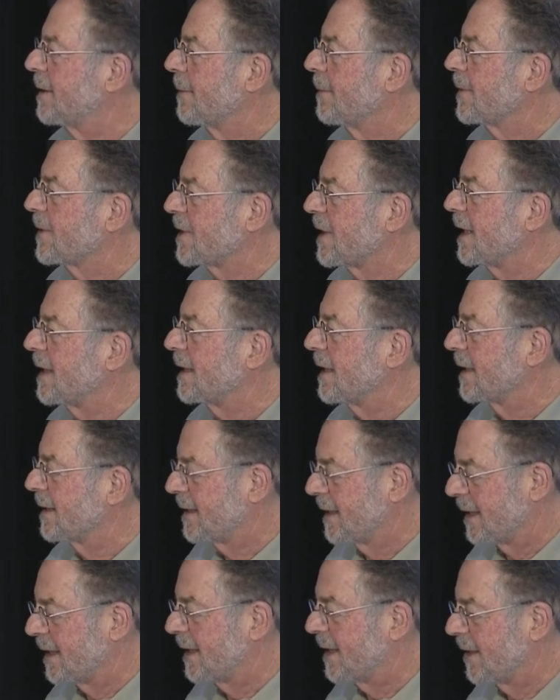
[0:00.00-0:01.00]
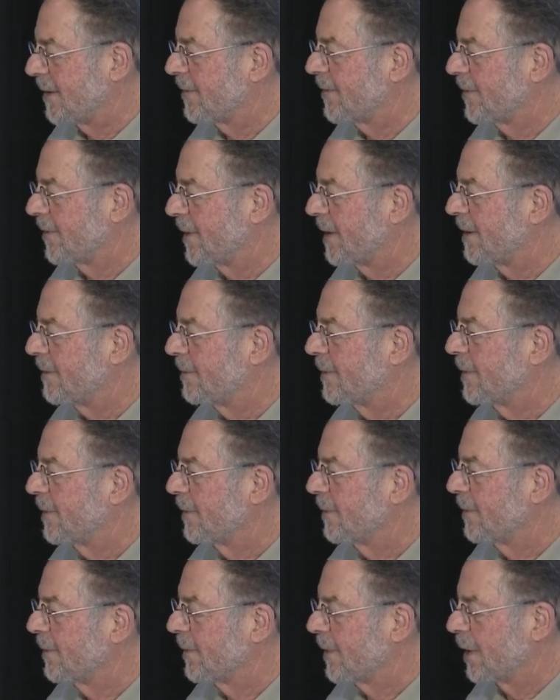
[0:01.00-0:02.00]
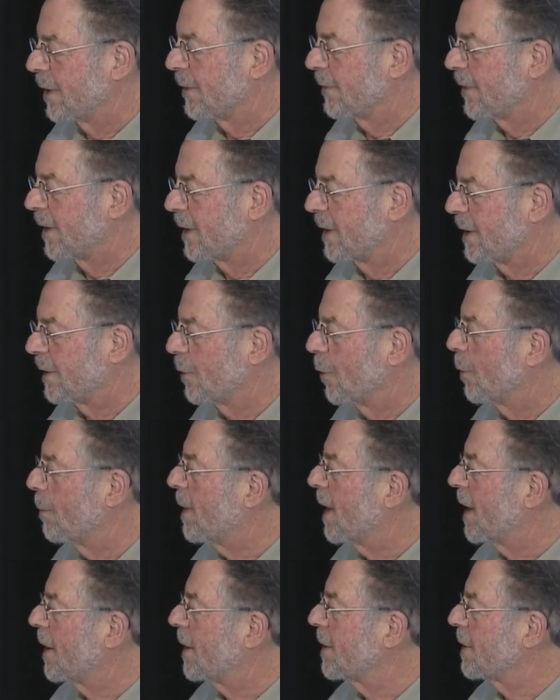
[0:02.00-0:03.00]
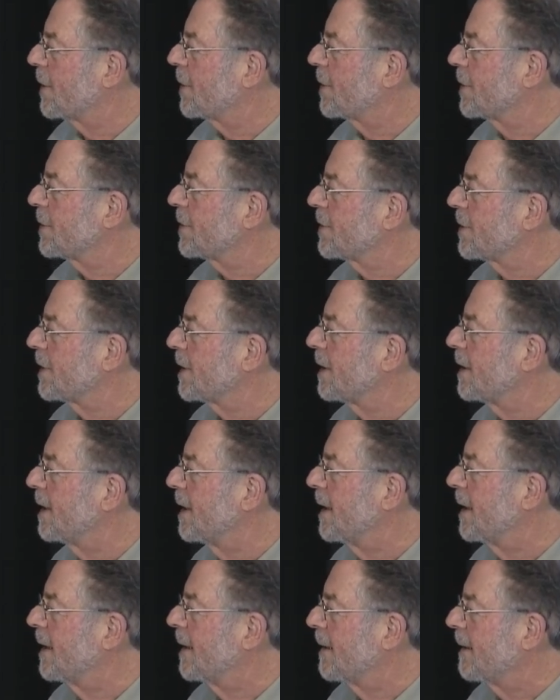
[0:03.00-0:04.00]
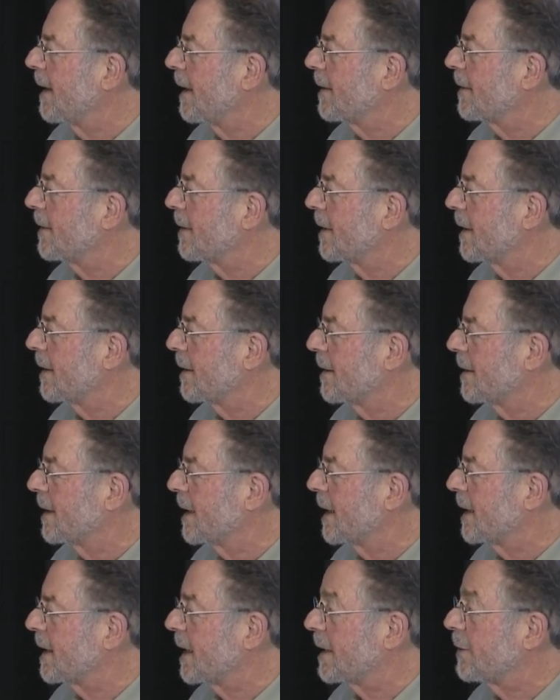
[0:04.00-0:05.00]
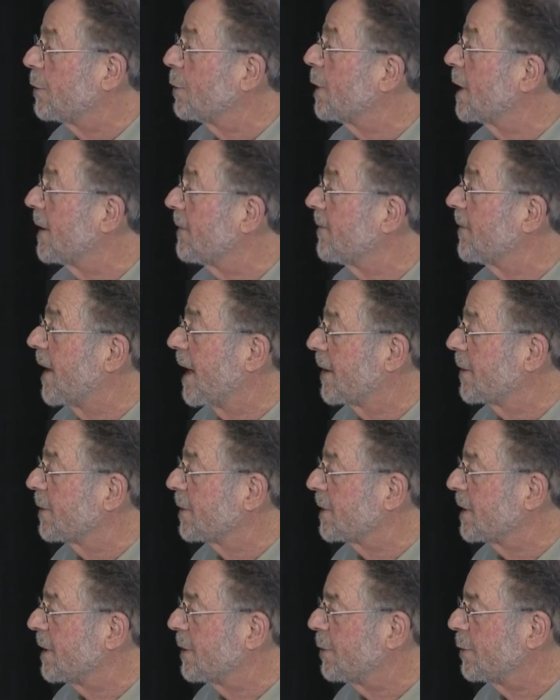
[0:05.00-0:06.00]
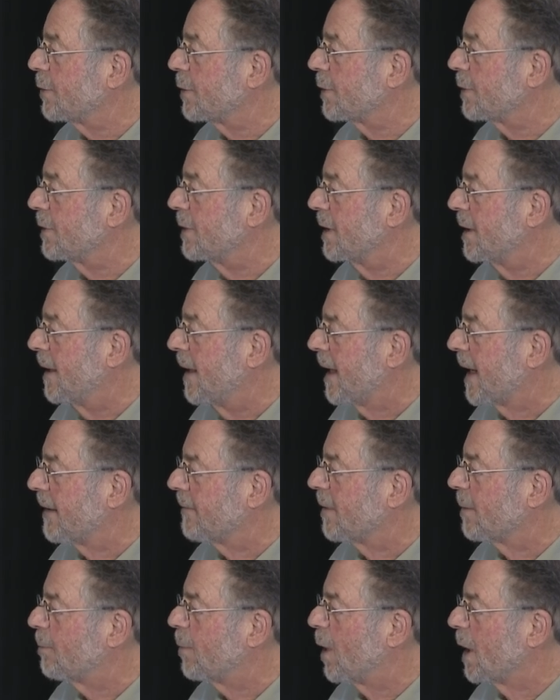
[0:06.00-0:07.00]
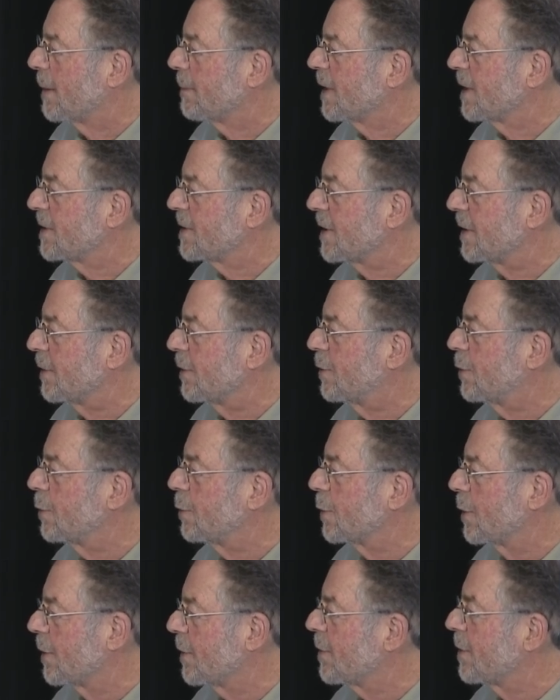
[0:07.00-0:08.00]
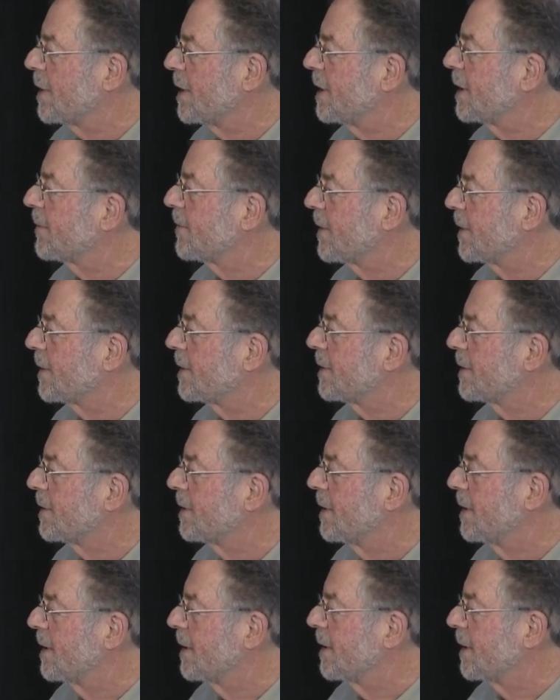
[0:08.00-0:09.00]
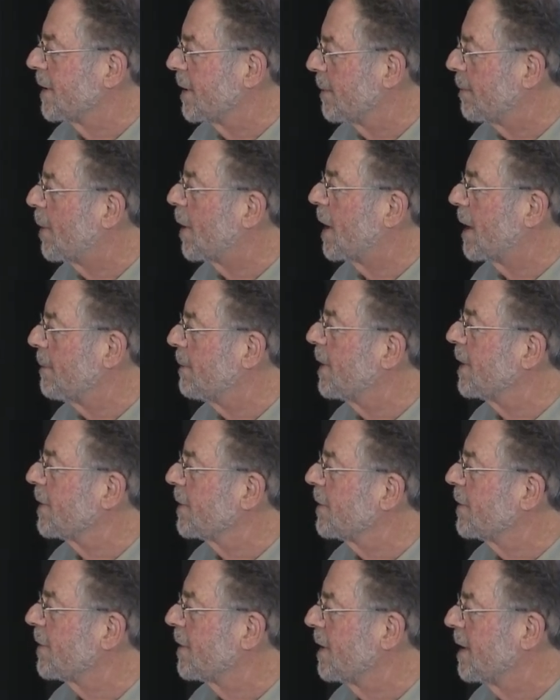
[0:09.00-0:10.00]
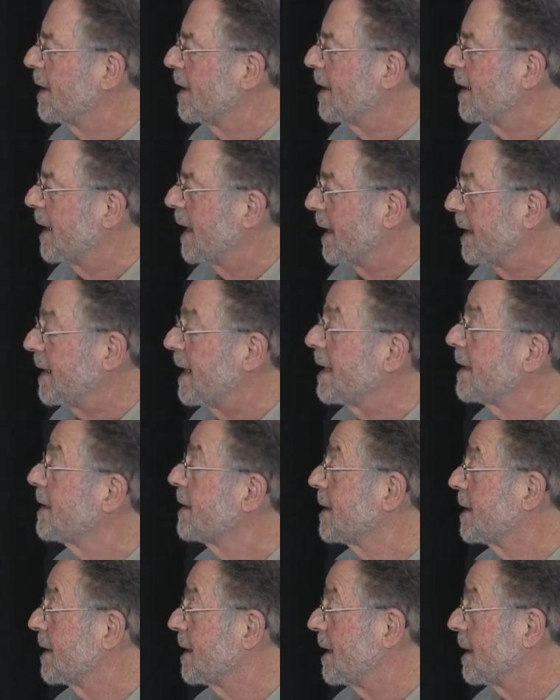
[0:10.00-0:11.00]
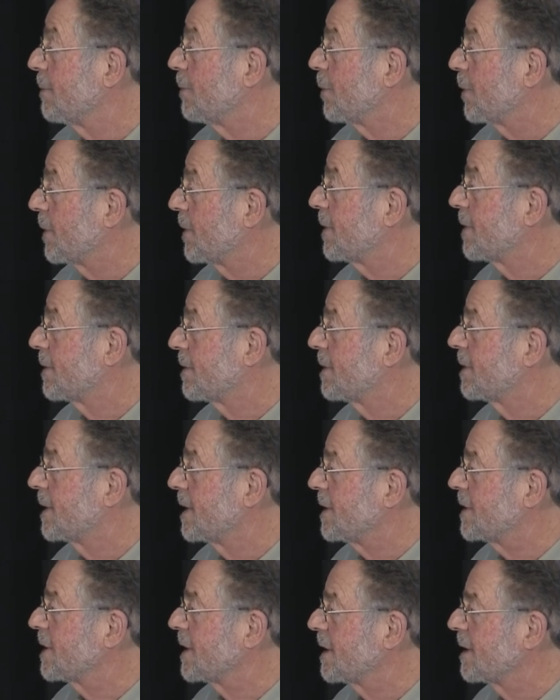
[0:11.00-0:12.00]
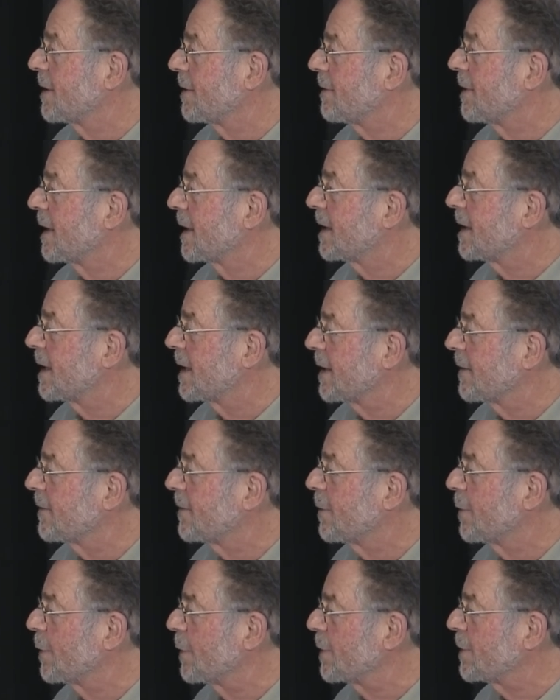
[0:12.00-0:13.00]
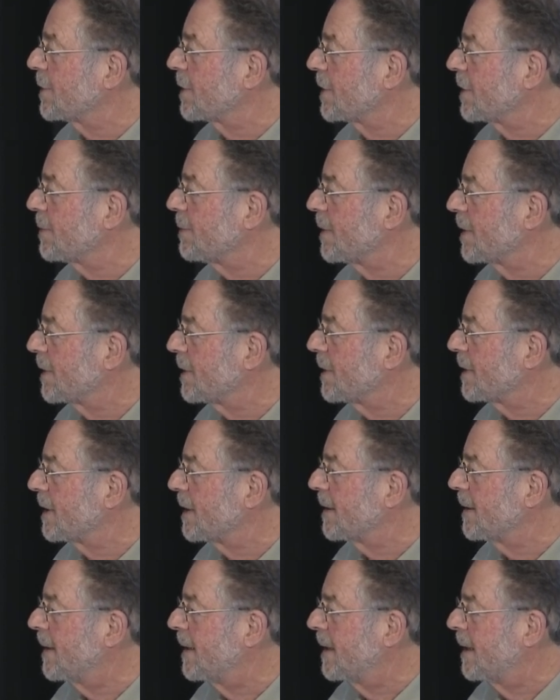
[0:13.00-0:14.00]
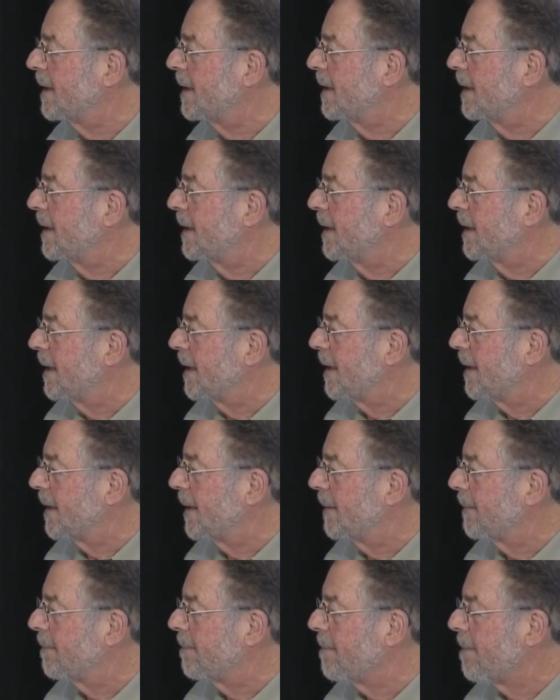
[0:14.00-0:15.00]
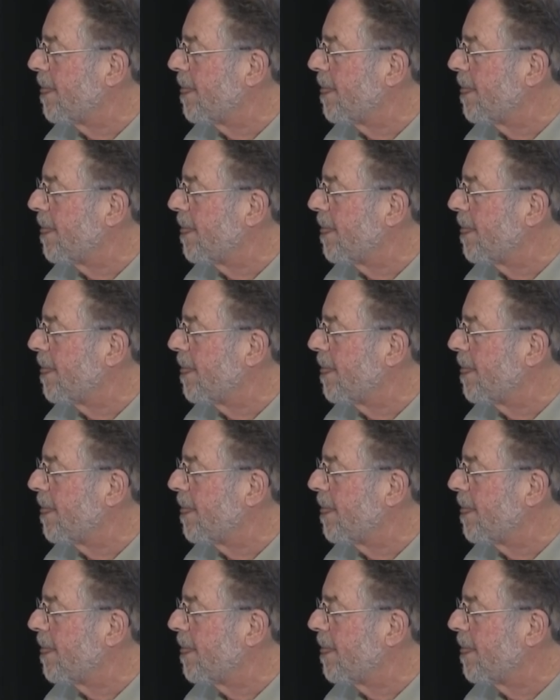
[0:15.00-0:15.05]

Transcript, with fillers: say that they have, um, you know, very low barriers, uh, and then they do have faculty who have appointments in two or three different departments, and that can help with teaching the right kind of courses. But uh, um,